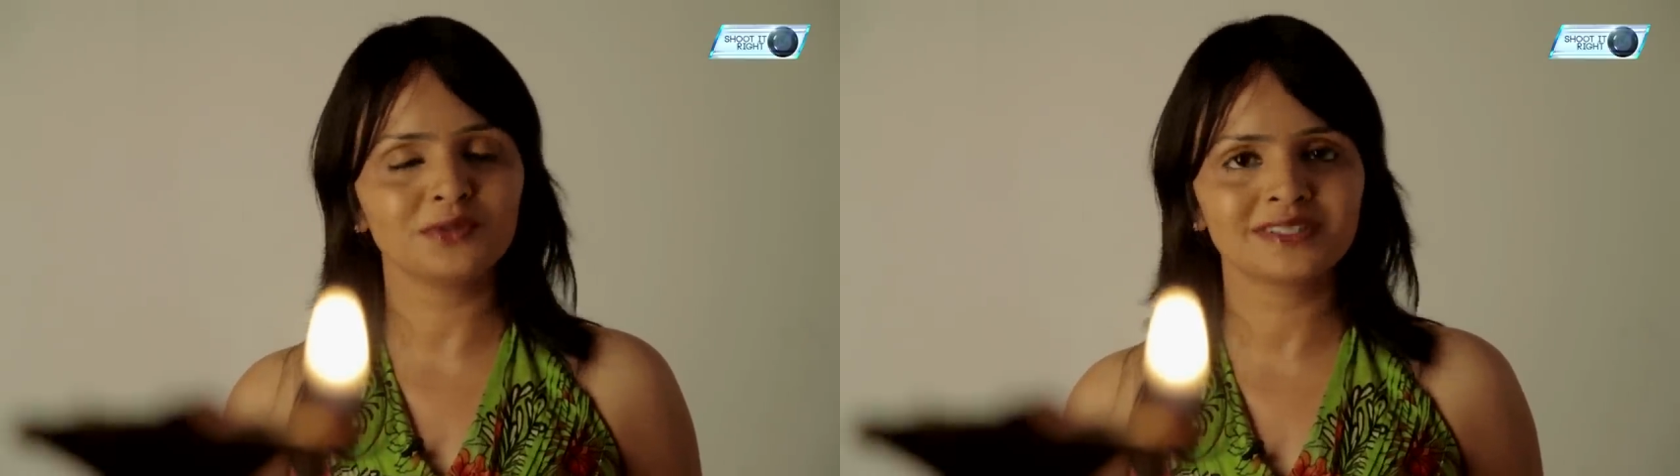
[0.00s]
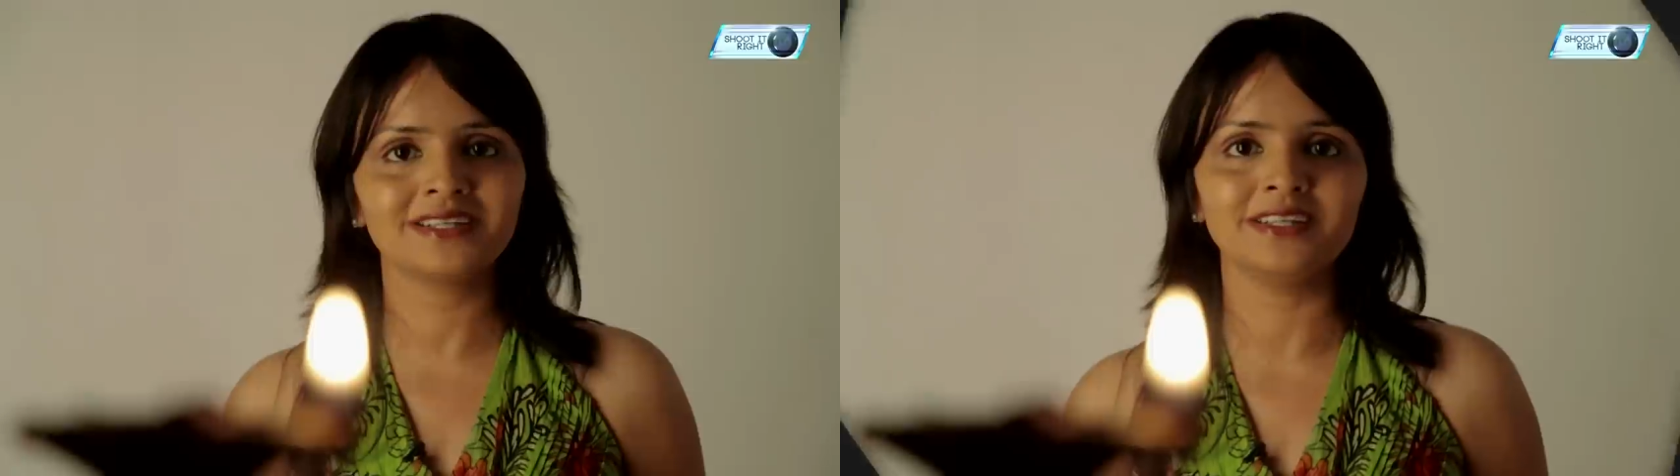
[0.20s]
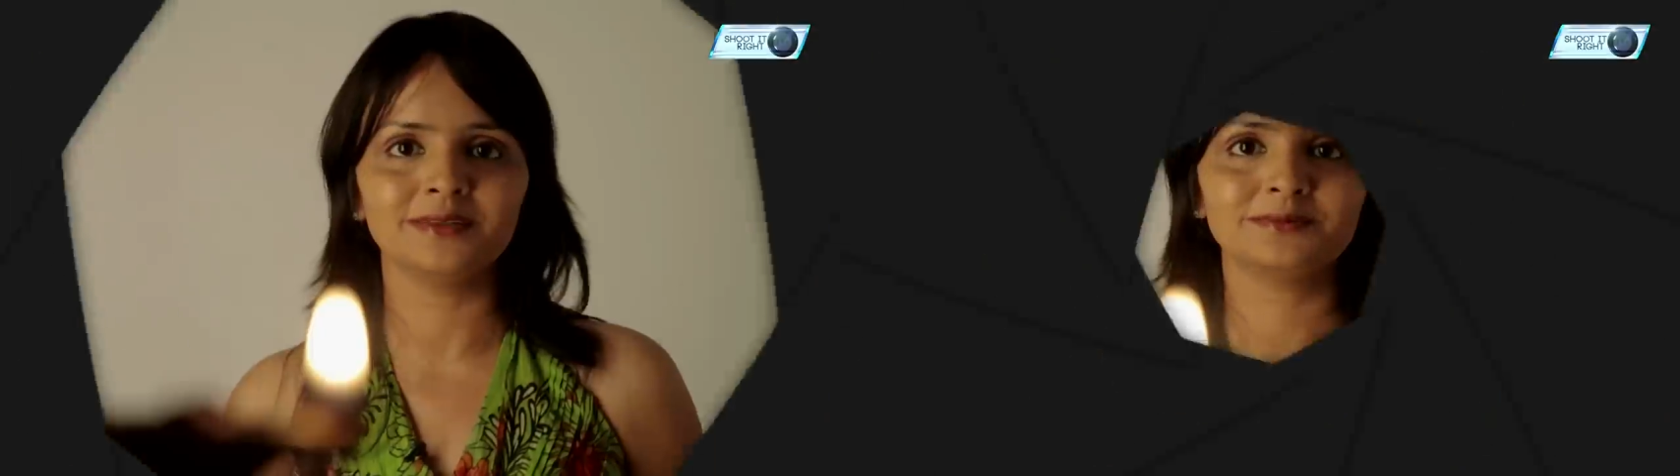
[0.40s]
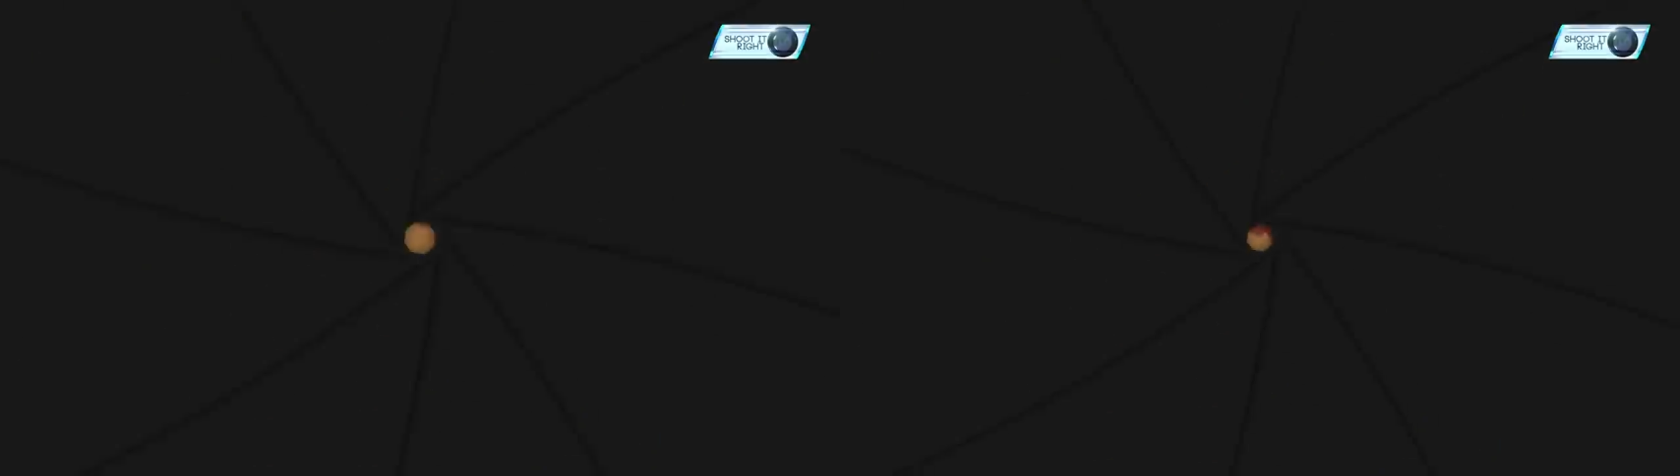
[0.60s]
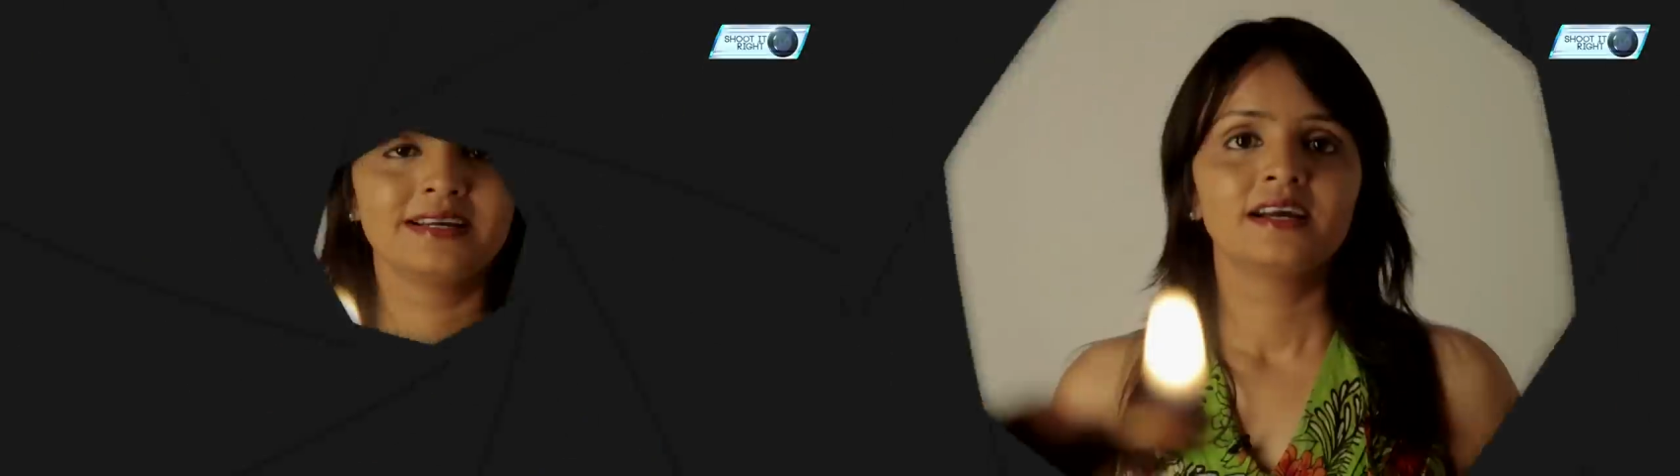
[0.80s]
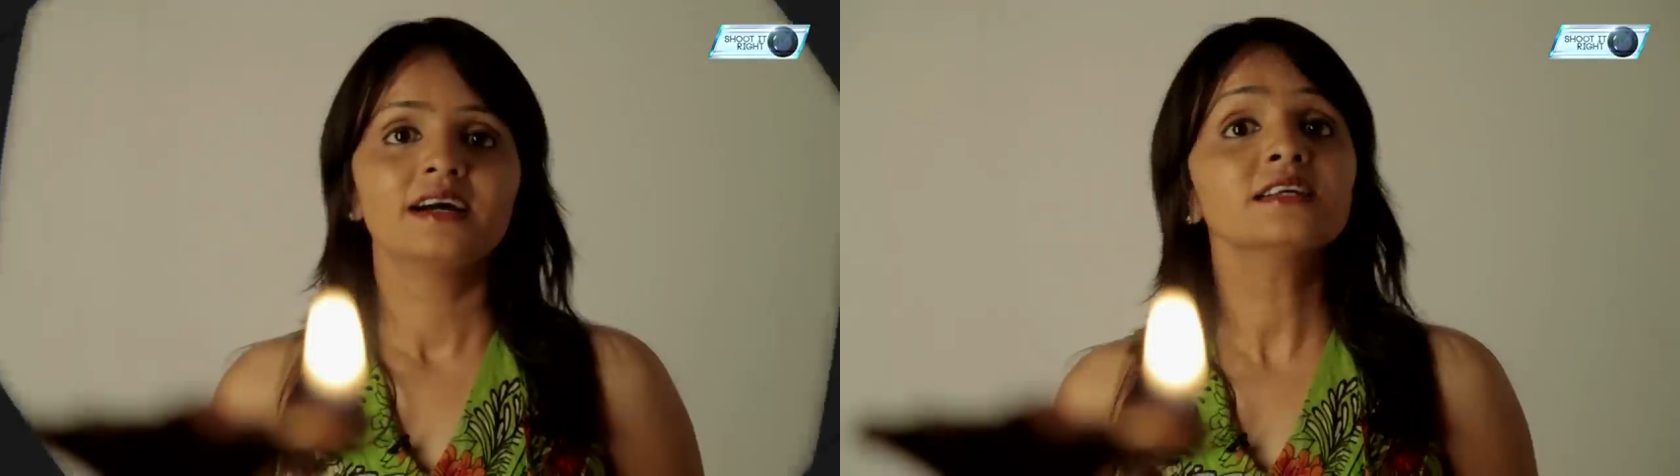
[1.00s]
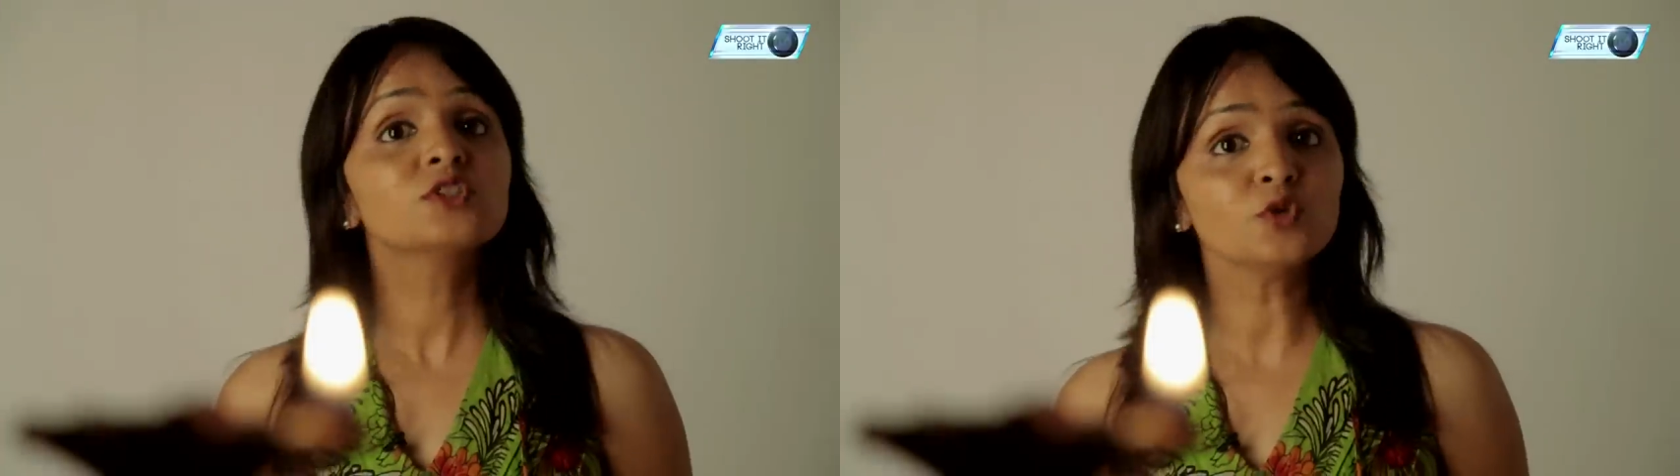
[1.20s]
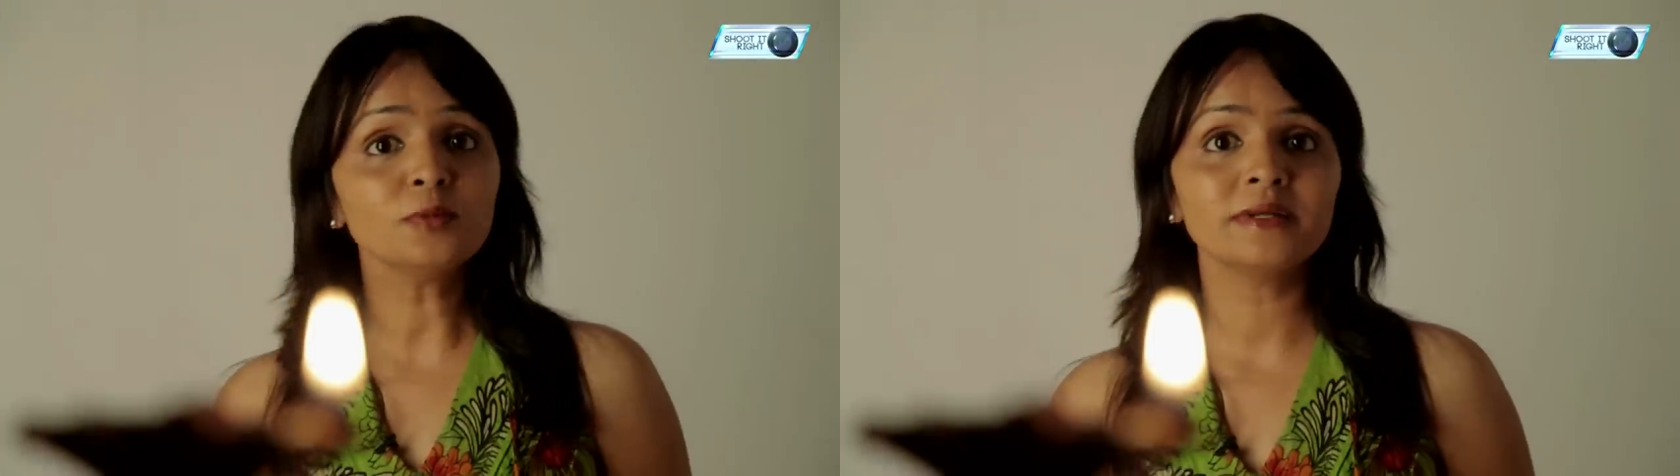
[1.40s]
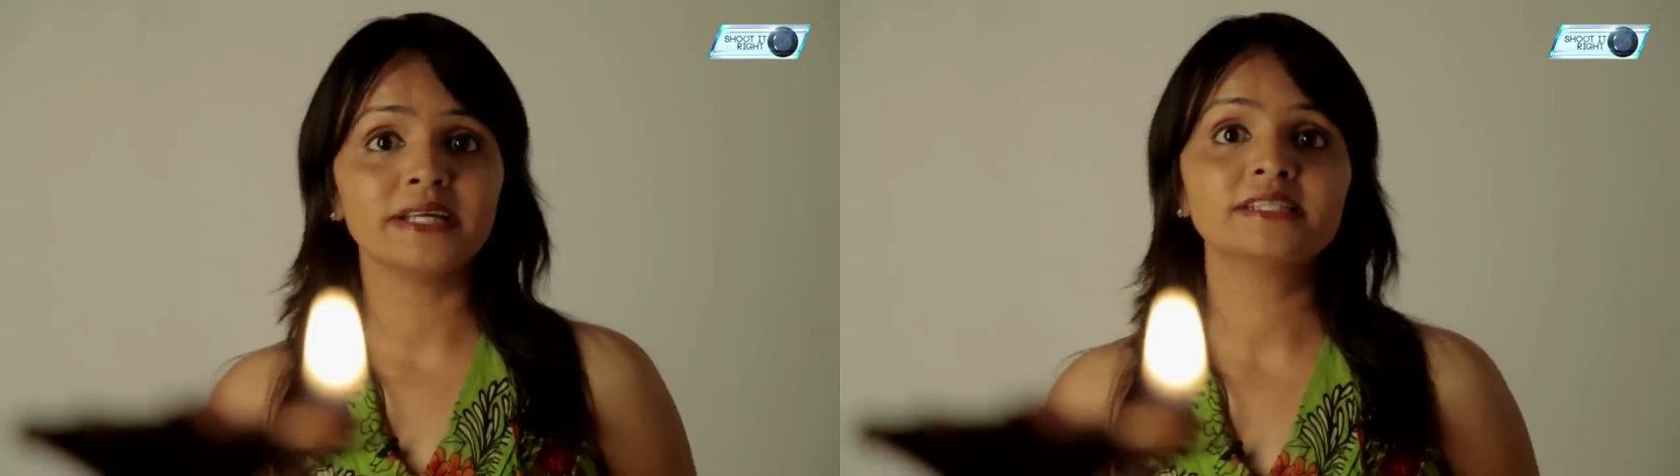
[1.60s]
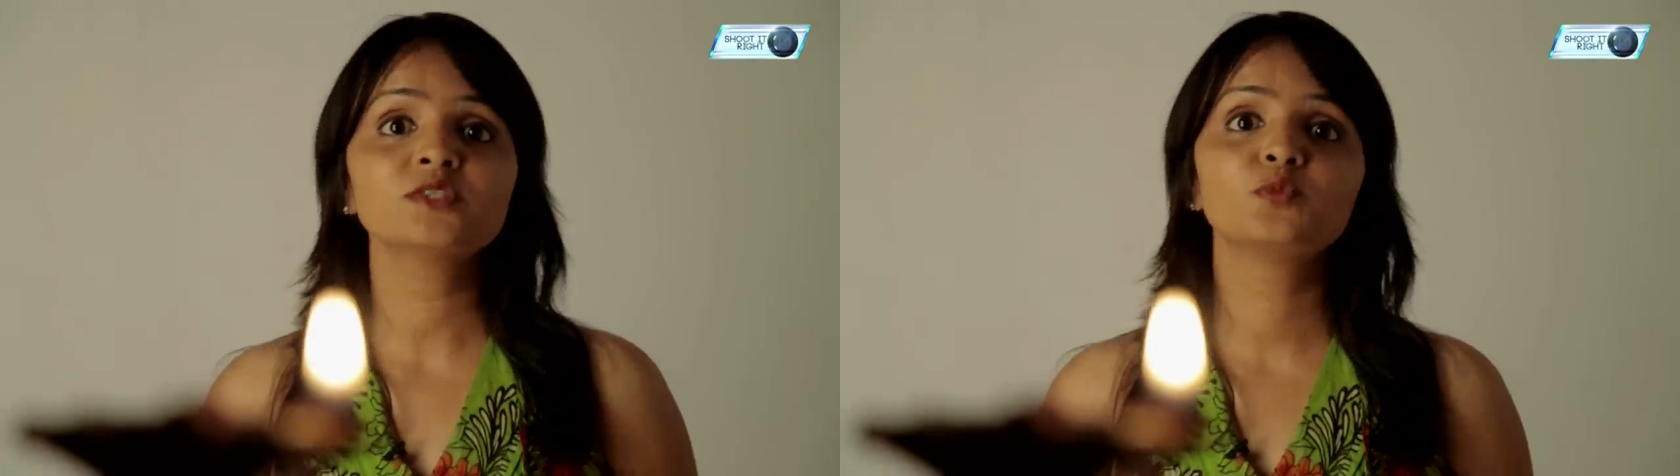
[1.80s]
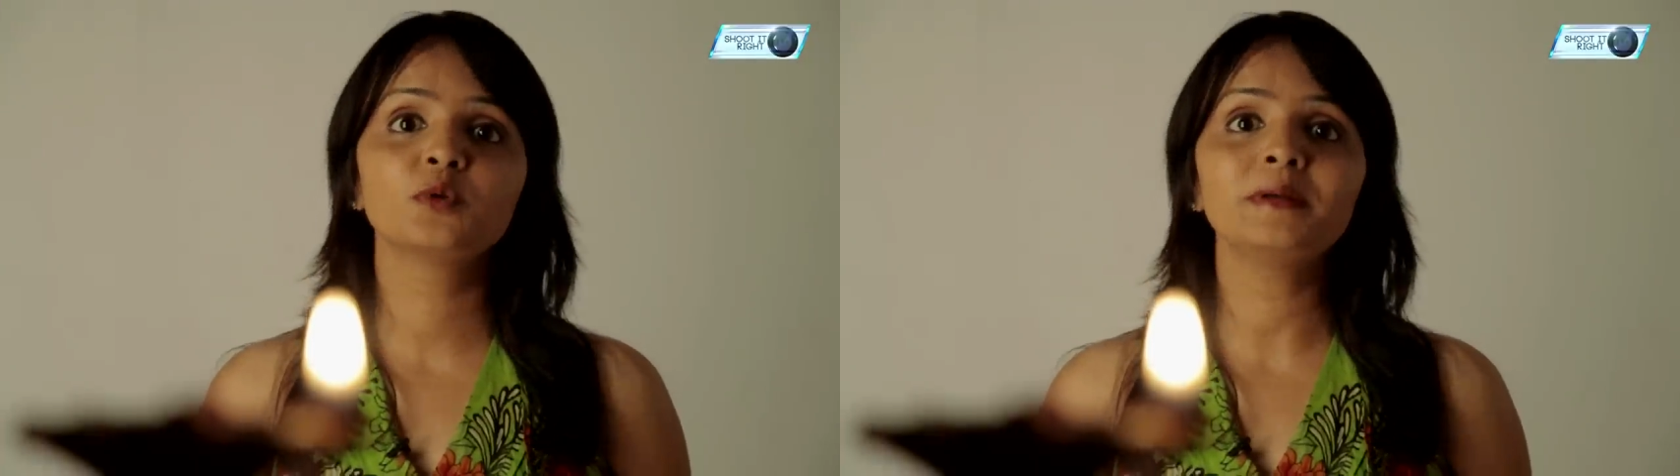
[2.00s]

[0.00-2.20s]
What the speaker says: screen. A zoom lens would